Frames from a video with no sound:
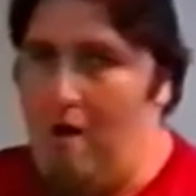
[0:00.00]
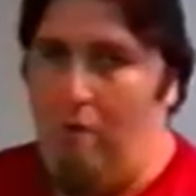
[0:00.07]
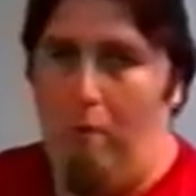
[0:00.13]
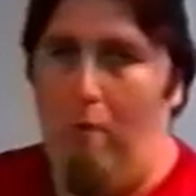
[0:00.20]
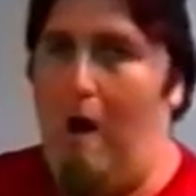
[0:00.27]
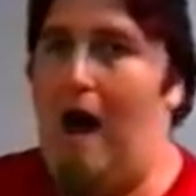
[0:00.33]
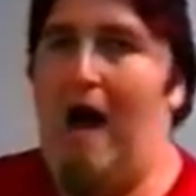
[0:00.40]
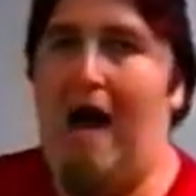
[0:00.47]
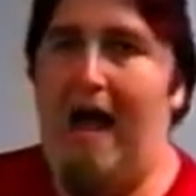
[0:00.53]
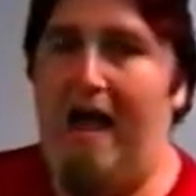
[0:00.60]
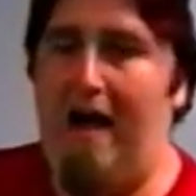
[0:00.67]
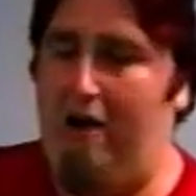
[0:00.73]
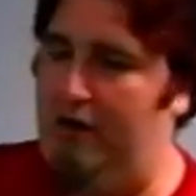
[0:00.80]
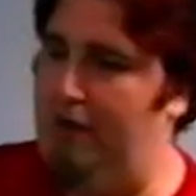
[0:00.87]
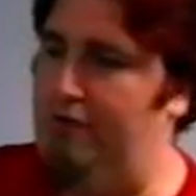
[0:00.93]
Why
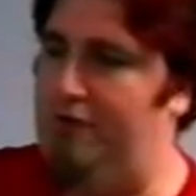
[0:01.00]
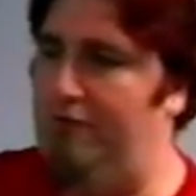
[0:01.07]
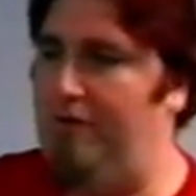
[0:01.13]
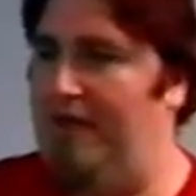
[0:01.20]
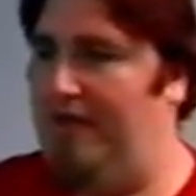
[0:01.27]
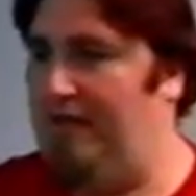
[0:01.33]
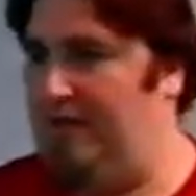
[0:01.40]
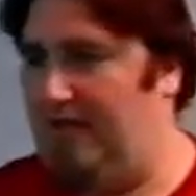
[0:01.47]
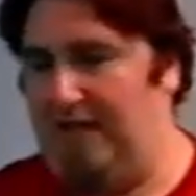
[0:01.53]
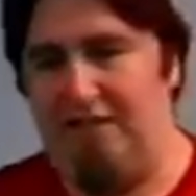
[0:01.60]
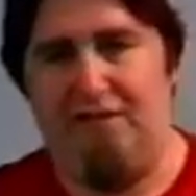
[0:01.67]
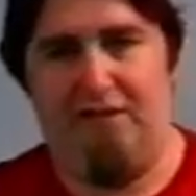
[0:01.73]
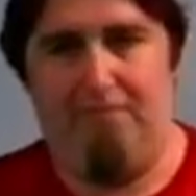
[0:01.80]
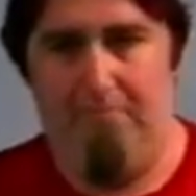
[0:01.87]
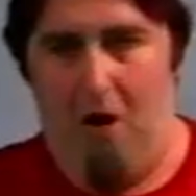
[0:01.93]
are you doing these
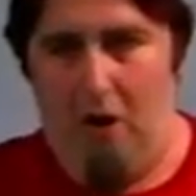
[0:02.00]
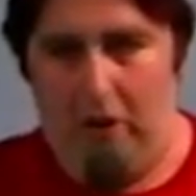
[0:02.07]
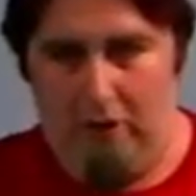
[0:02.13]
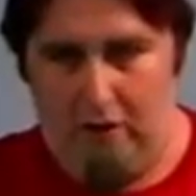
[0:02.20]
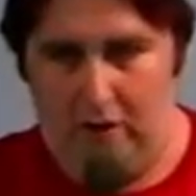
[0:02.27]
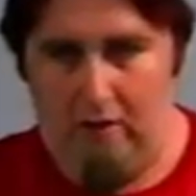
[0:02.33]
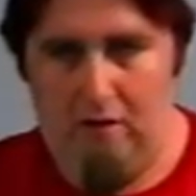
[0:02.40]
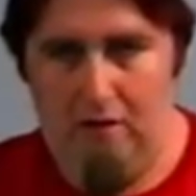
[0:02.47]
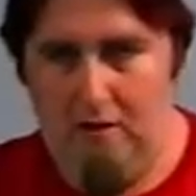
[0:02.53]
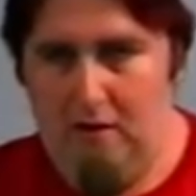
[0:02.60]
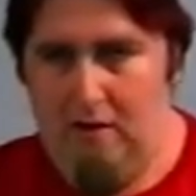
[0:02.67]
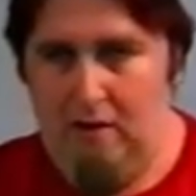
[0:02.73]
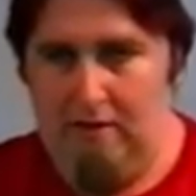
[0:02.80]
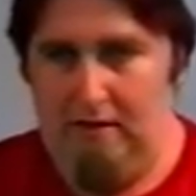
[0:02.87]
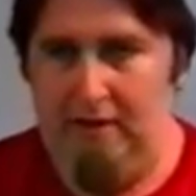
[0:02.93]
smaller,
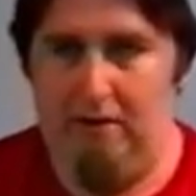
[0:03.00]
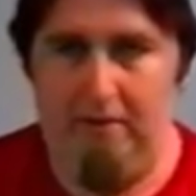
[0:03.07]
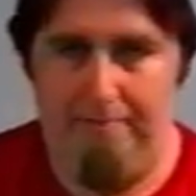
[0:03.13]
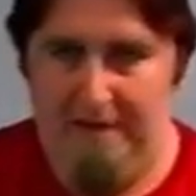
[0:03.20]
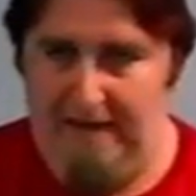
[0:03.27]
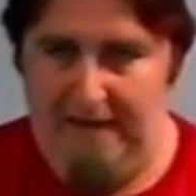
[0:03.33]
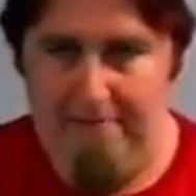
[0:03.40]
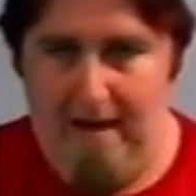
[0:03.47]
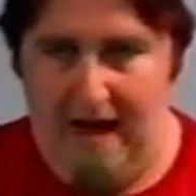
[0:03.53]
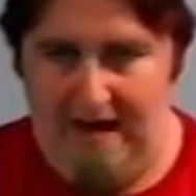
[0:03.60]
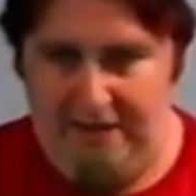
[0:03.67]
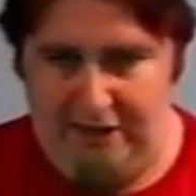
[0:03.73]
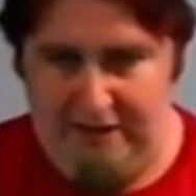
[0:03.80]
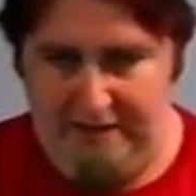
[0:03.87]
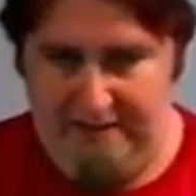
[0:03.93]
little bitty
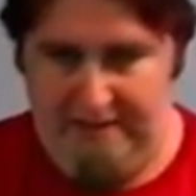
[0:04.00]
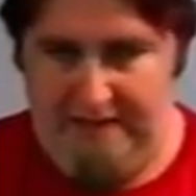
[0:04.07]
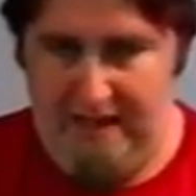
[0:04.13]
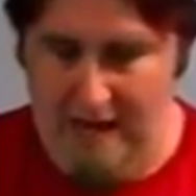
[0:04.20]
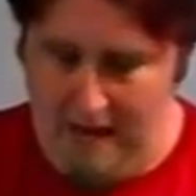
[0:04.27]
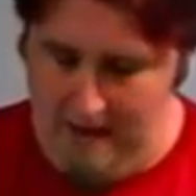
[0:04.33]
matches?